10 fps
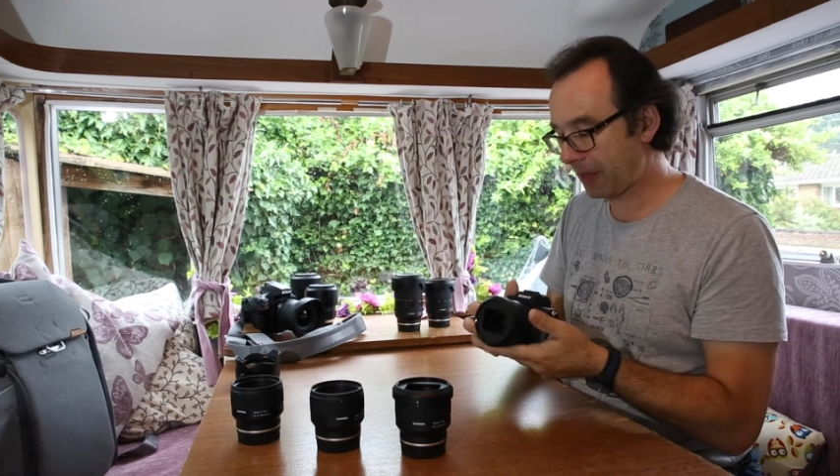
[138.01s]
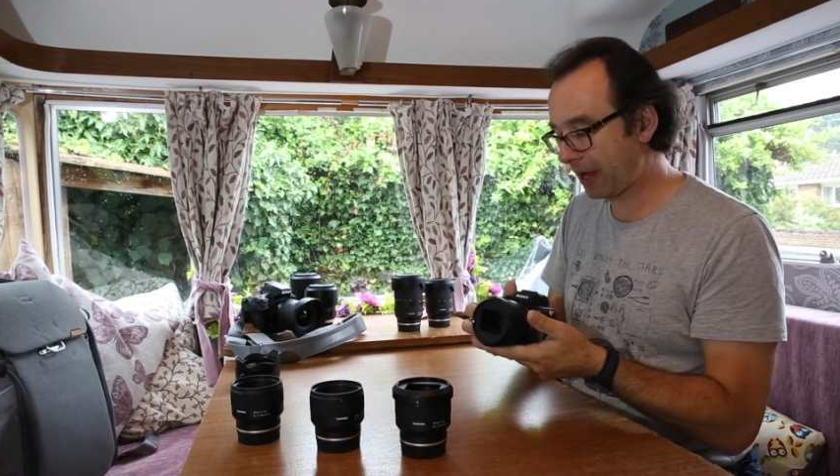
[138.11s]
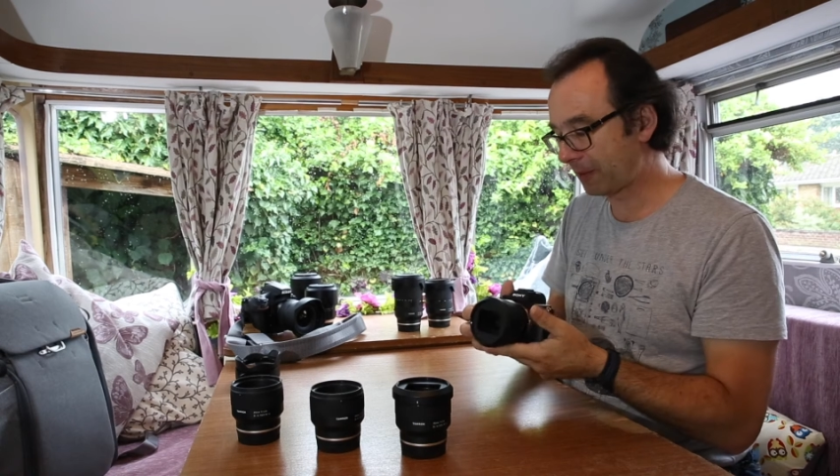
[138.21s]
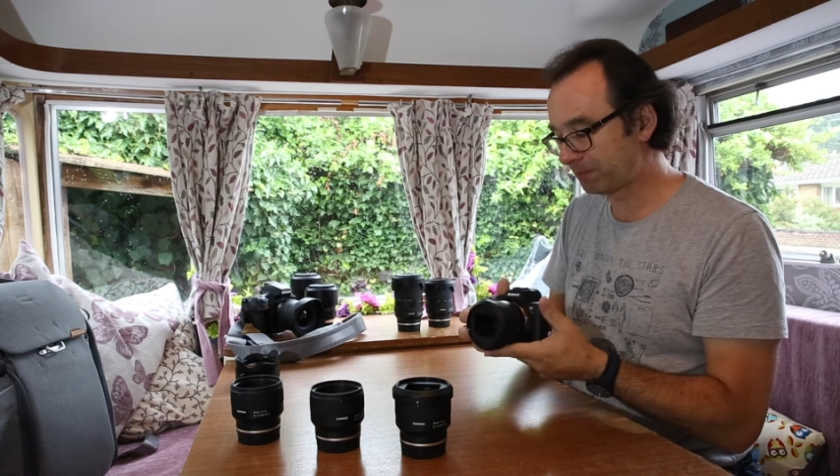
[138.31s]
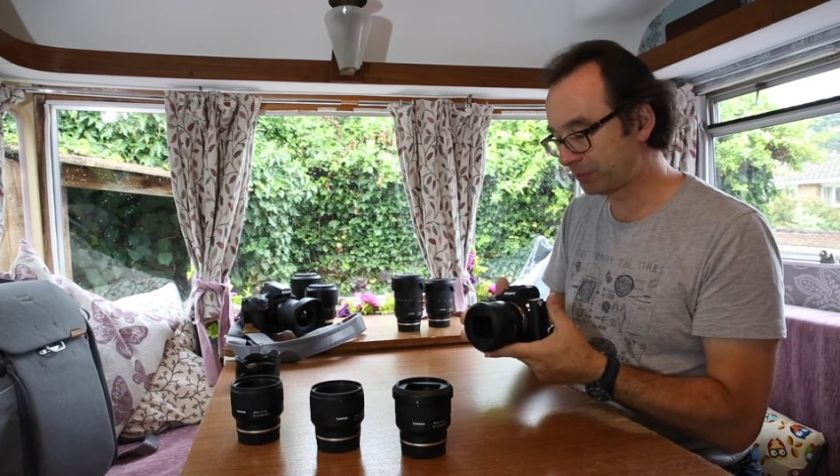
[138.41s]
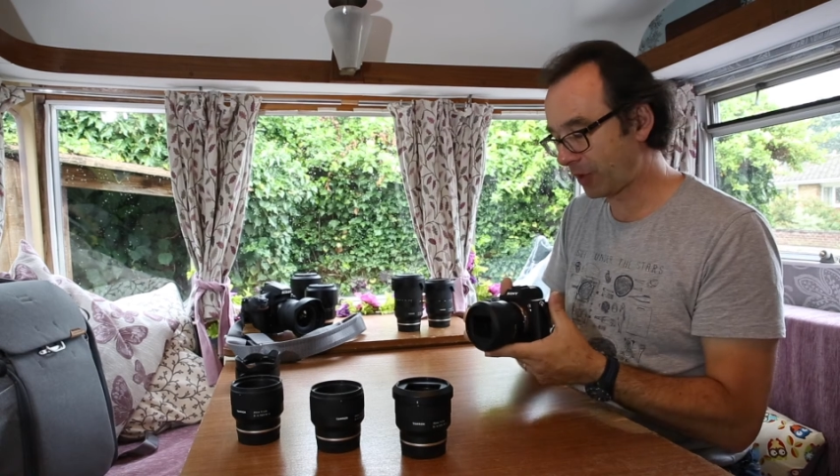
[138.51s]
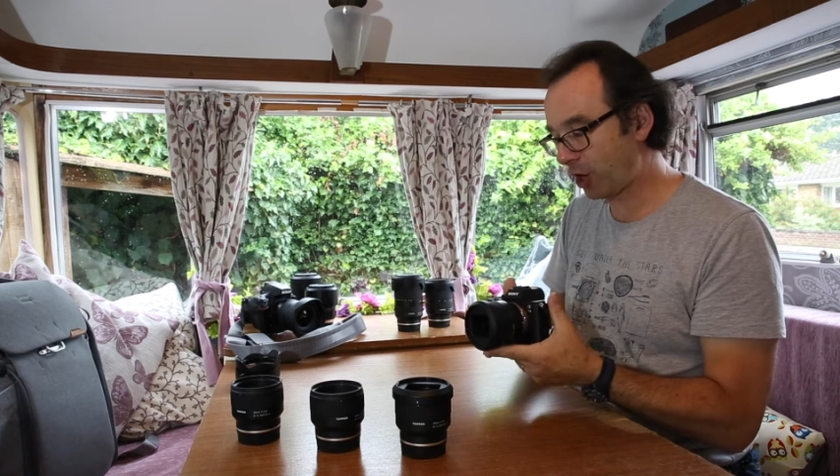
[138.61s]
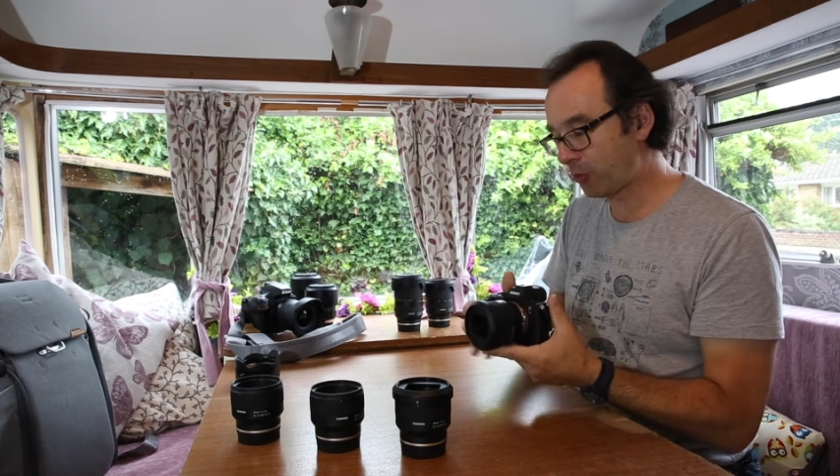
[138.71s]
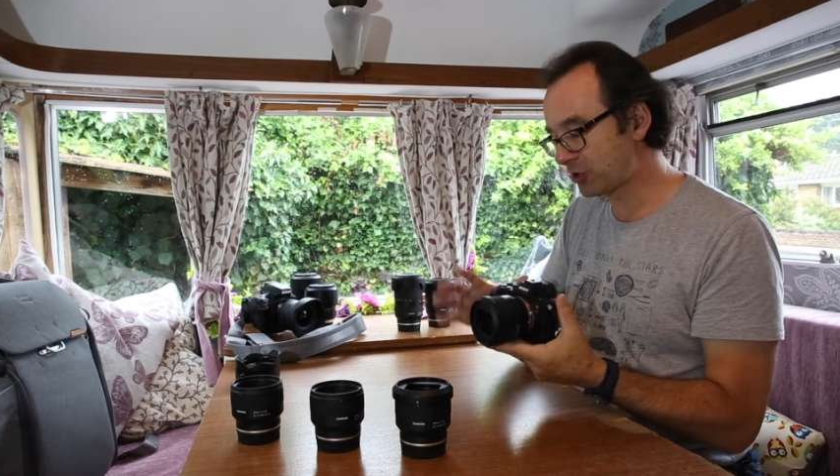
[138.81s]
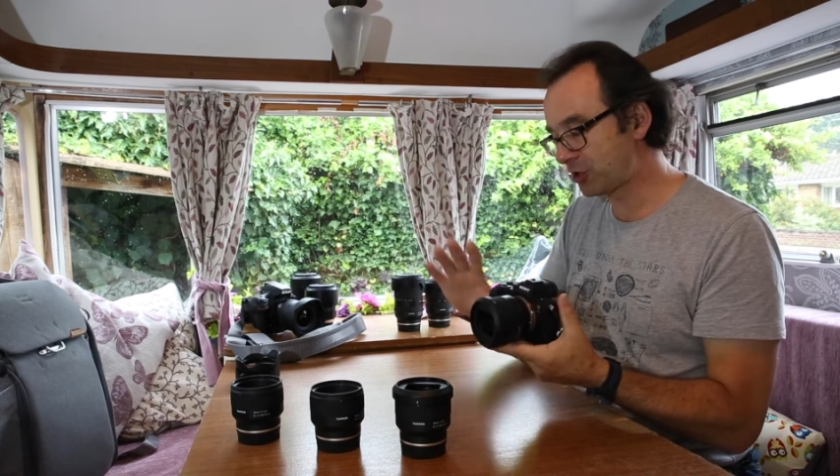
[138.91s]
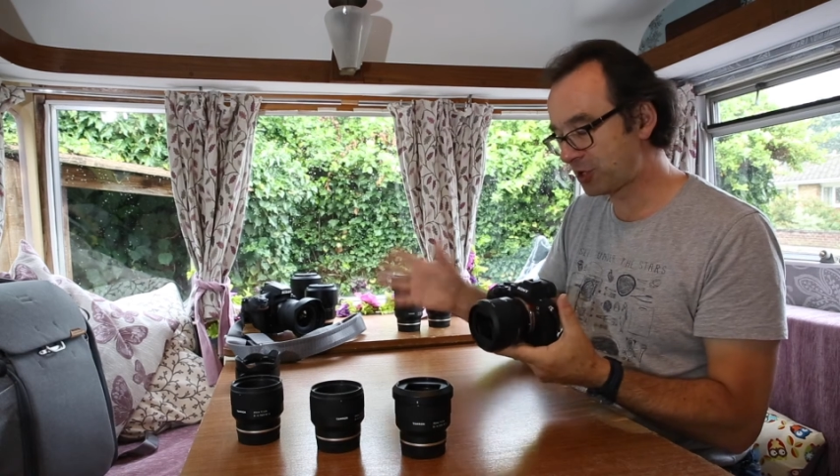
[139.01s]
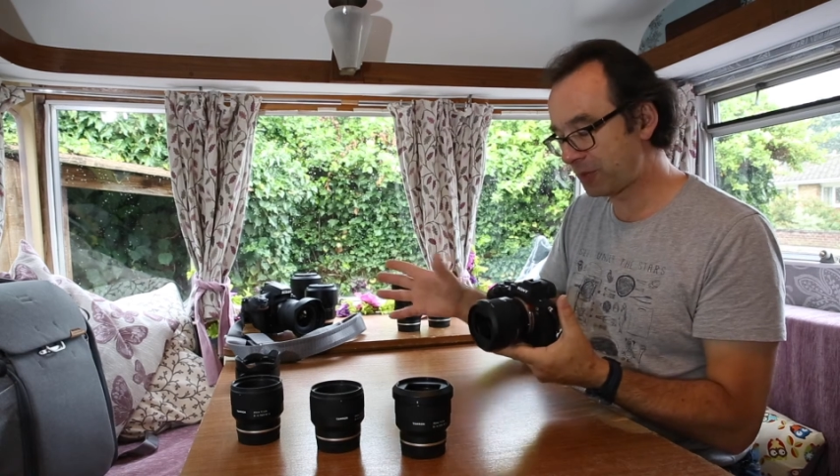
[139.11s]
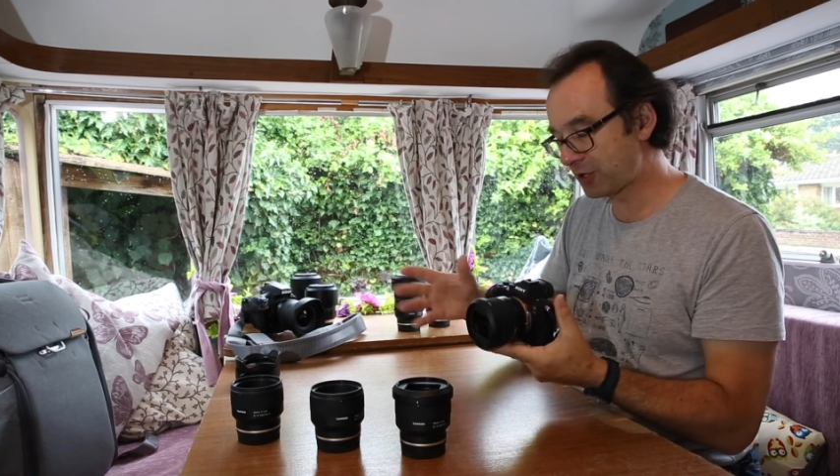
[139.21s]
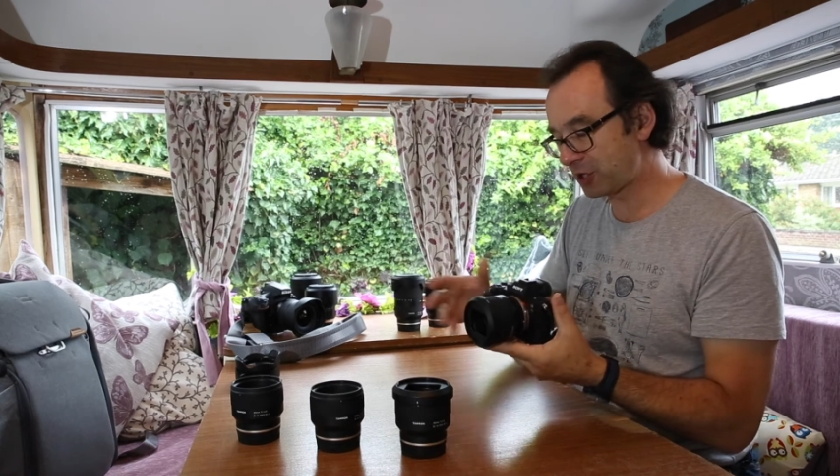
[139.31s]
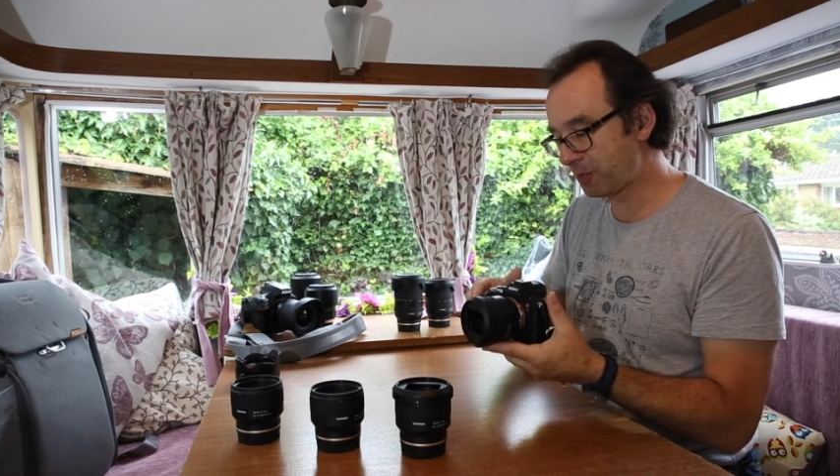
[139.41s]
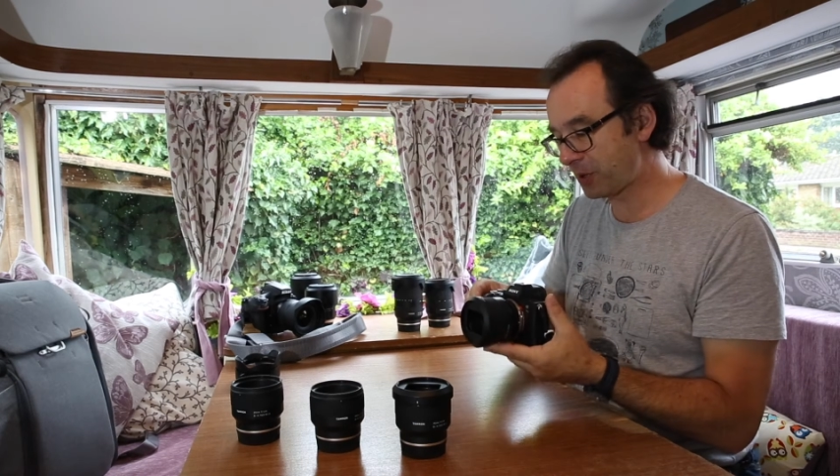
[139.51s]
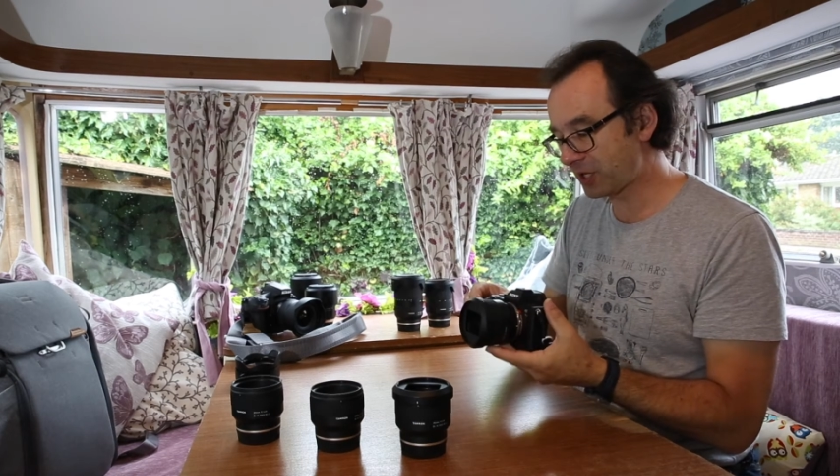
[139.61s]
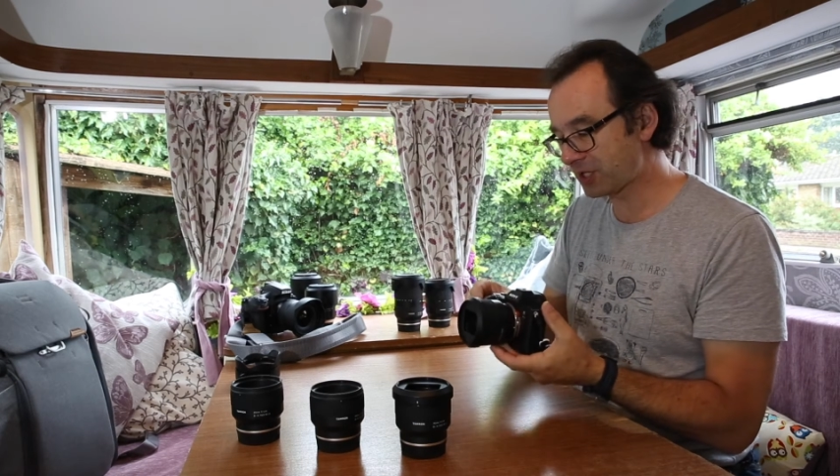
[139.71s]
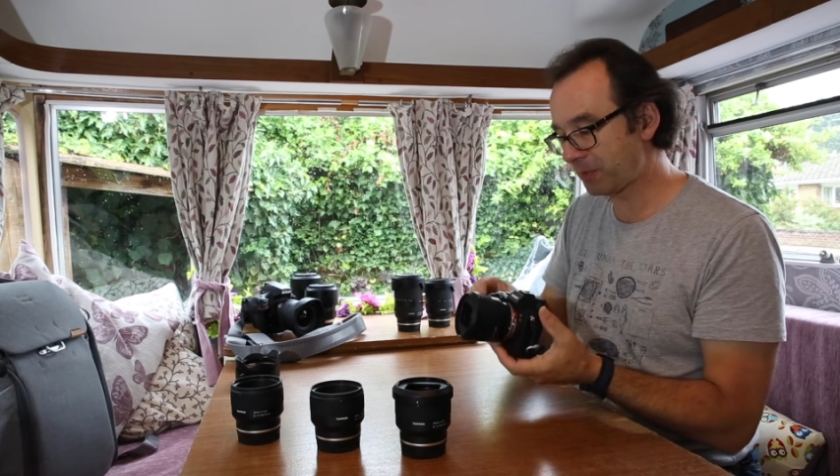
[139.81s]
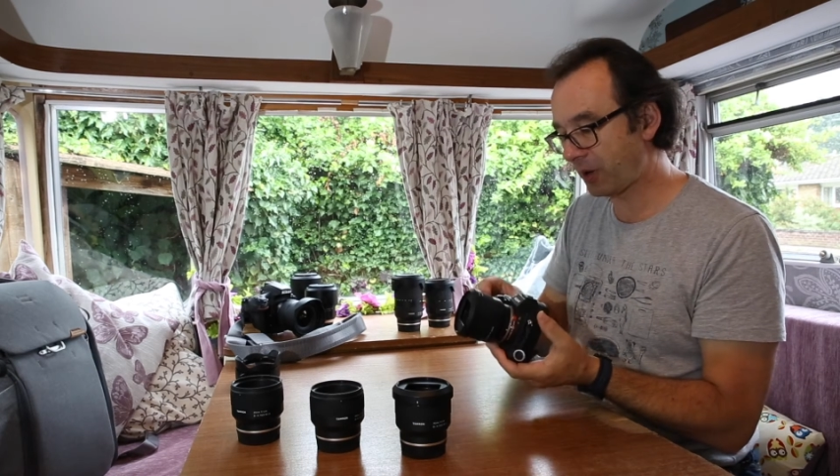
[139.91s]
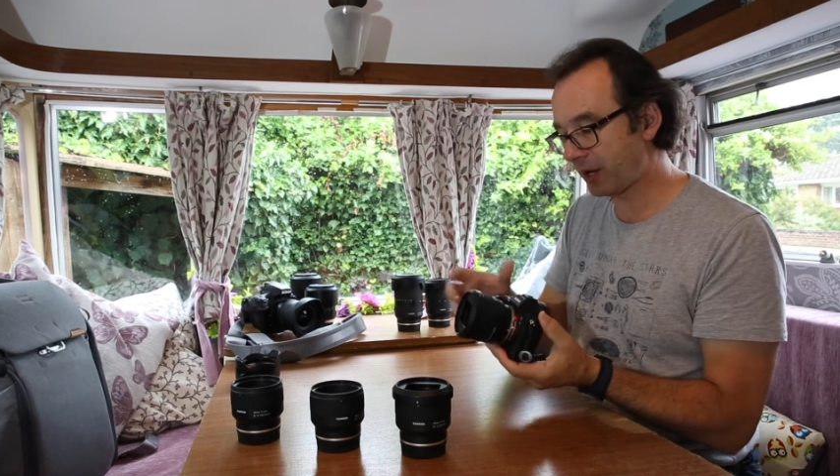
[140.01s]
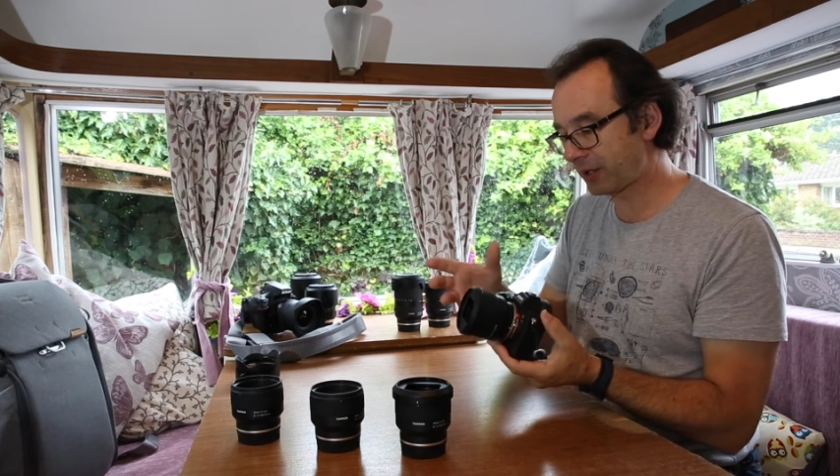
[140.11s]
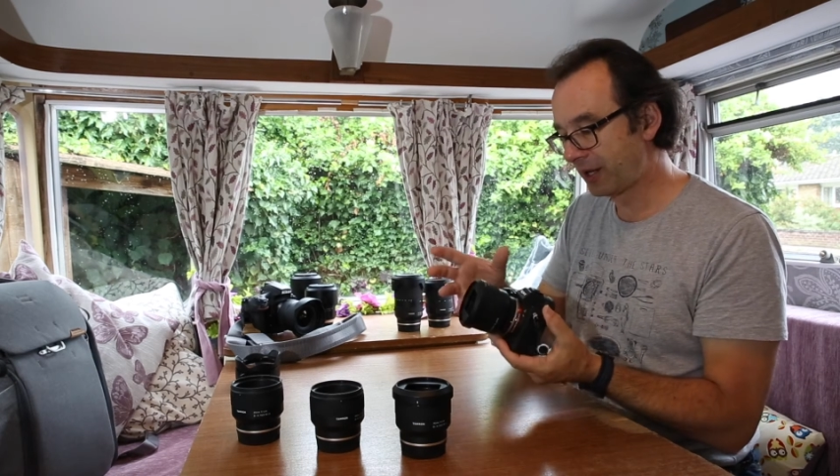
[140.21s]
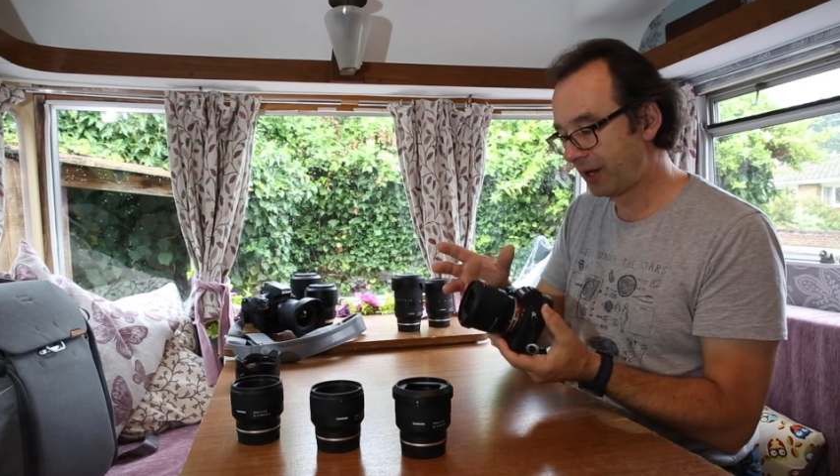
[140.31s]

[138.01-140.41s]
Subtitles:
I always used to be a zoom person, but